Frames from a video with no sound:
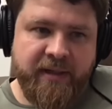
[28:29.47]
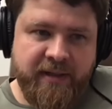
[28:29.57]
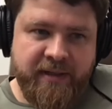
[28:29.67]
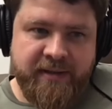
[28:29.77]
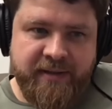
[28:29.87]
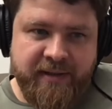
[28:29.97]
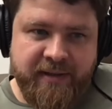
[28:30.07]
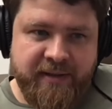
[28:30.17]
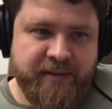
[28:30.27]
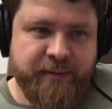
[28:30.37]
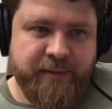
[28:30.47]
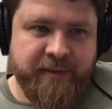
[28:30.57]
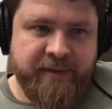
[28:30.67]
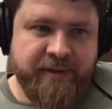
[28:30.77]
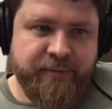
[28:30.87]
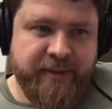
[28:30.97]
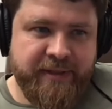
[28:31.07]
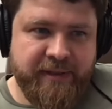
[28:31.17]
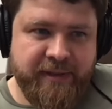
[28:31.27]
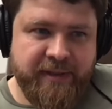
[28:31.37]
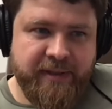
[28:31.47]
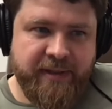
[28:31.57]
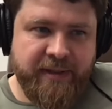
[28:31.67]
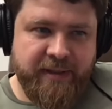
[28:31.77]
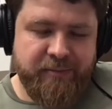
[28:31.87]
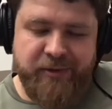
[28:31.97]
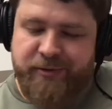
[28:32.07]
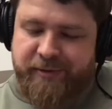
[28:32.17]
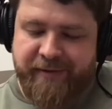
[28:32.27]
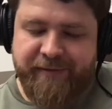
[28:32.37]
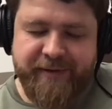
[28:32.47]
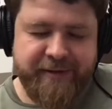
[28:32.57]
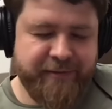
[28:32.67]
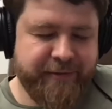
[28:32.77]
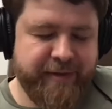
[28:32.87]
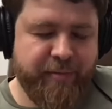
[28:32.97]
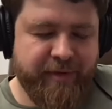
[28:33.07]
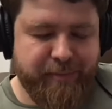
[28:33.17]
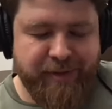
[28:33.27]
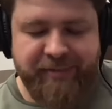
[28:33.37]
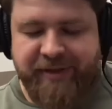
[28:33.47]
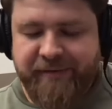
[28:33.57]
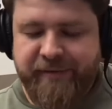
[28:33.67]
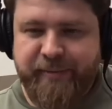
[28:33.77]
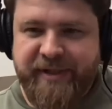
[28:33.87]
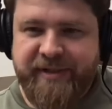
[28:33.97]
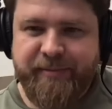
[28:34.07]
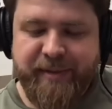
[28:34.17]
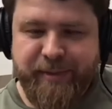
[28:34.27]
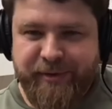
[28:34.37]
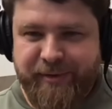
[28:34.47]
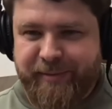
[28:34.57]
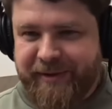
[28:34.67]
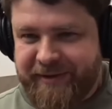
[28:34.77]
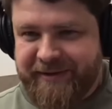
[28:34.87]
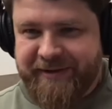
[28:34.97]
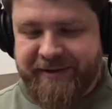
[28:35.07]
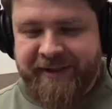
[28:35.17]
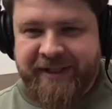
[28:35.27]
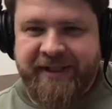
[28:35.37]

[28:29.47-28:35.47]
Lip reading: Yes, so just recently, I'm not sure if it is already public information, maybe not, but it's still.